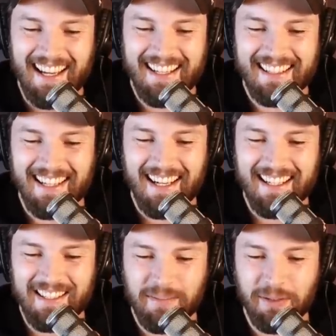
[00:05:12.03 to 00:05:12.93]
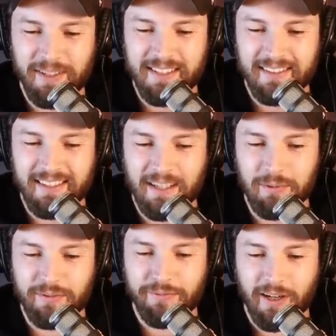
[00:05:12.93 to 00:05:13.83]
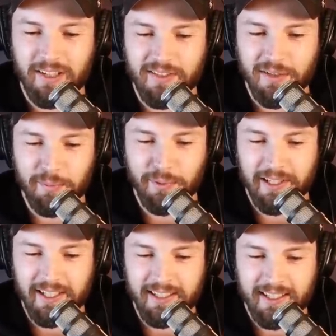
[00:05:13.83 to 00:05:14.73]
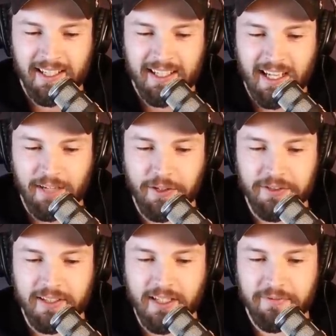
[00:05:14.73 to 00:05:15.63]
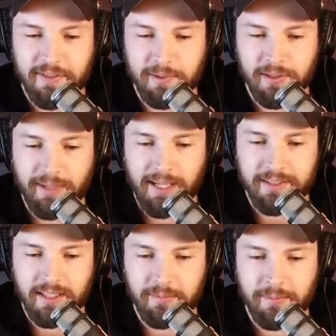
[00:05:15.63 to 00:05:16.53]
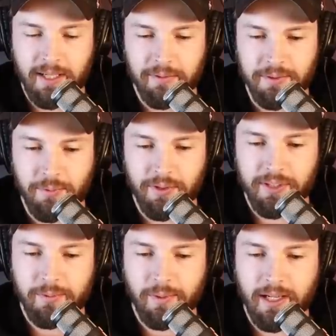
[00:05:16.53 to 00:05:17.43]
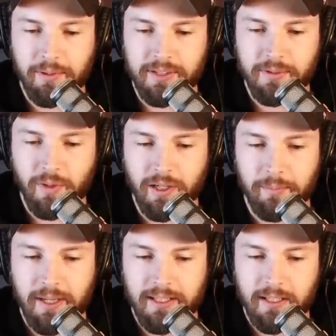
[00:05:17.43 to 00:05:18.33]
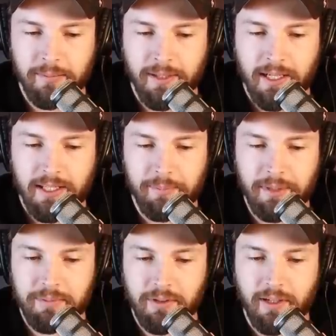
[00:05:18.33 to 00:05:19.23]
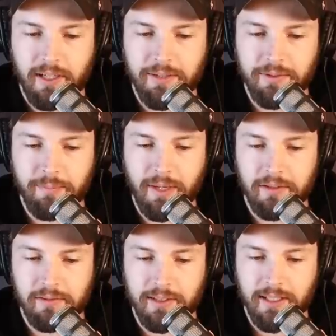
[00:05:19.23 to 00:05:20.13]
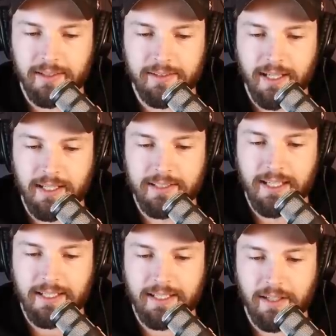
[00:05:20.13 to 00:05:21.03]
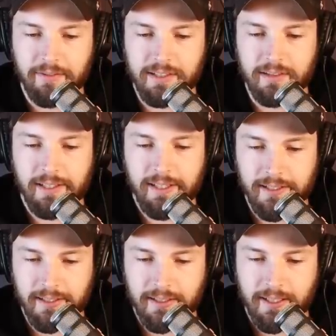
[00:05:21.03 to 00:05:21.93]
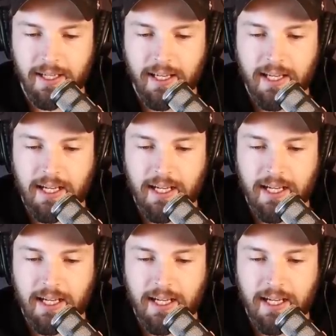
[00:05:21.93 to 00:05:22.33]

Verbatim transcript: I had a guy into me recently that was far too pretty. I felt uncomfortable around him and was worried when I wasn't wearing makeup that people thought he was better looking and dating out of his league.